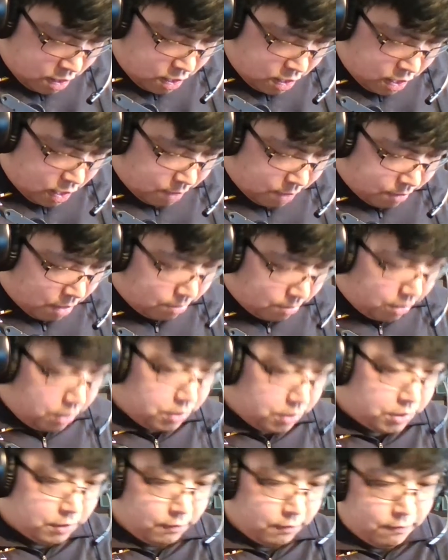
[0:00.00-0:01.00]
And I'll probably
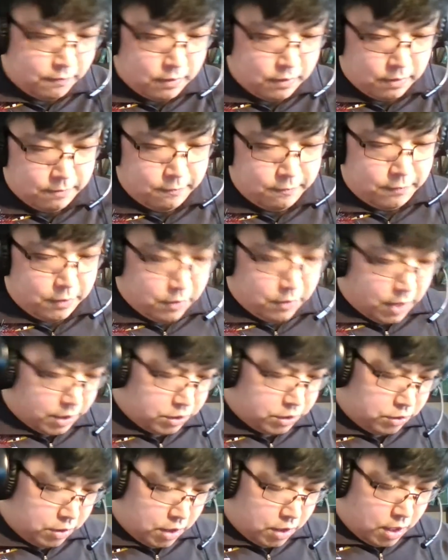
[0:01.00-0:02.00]
use a few
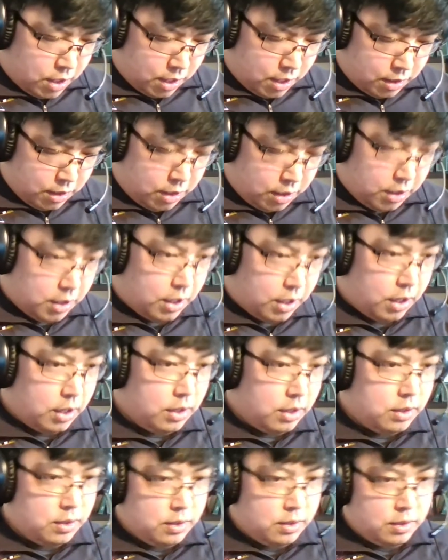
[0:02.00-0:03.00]
extra on the
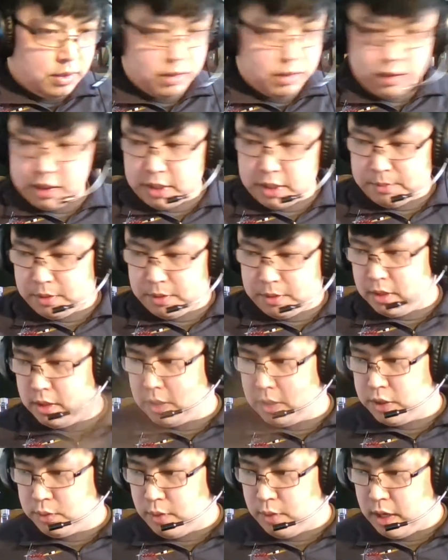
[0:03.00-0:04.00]
tippet
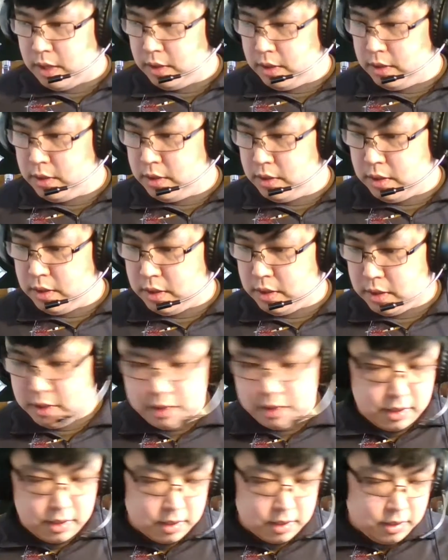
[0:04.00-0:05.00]
as well,
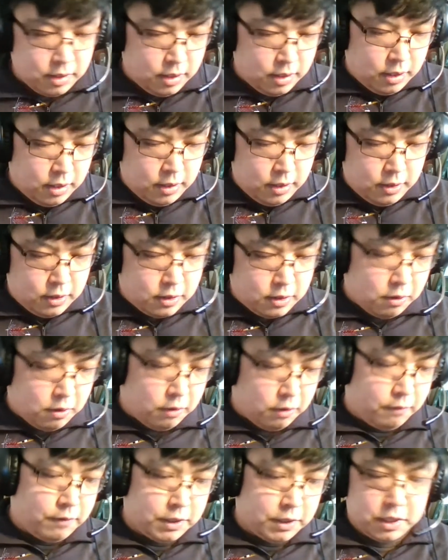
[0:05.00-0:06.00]
the
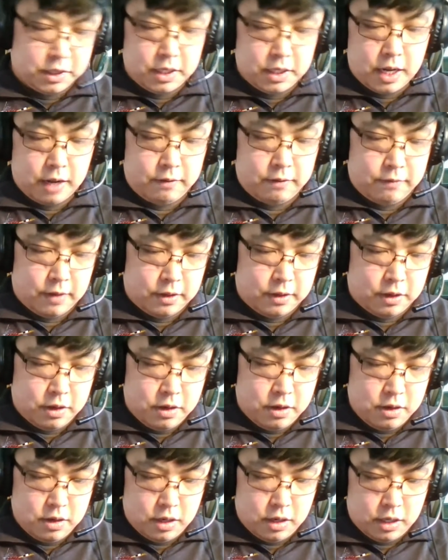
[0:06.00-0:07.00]
golden pheasant neck feather,
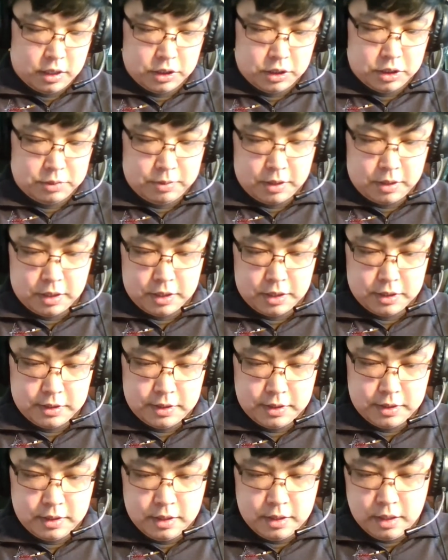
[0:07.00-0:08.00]
just
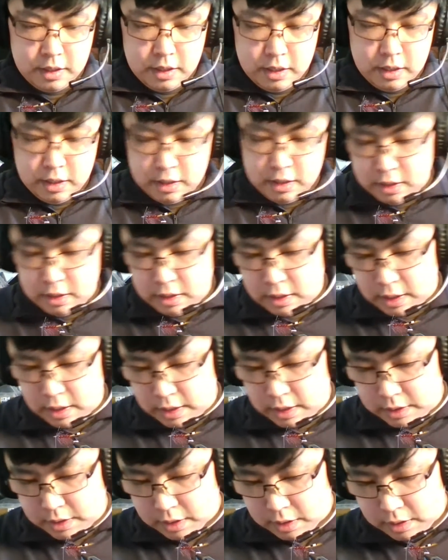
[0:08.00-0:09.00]
because
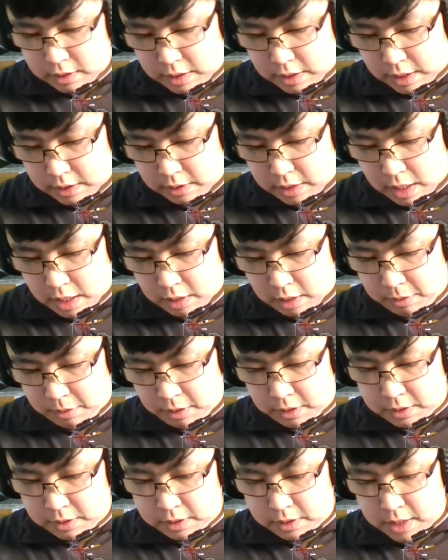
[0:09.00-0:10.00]
that's that'll
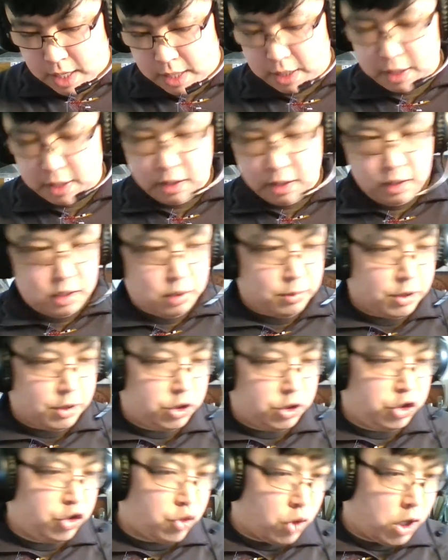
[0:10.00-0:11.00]
be tied in a little bit
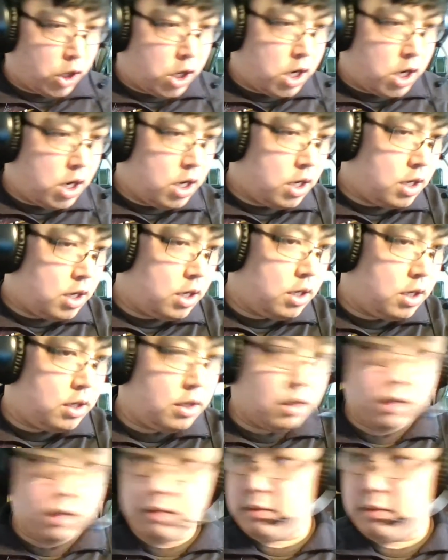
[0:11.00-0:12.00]
short
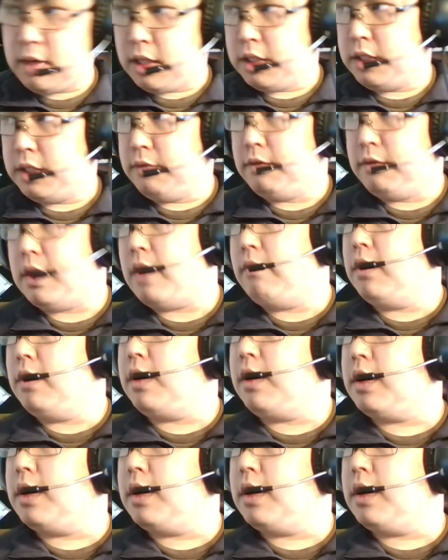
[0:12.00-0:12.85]
relative to everything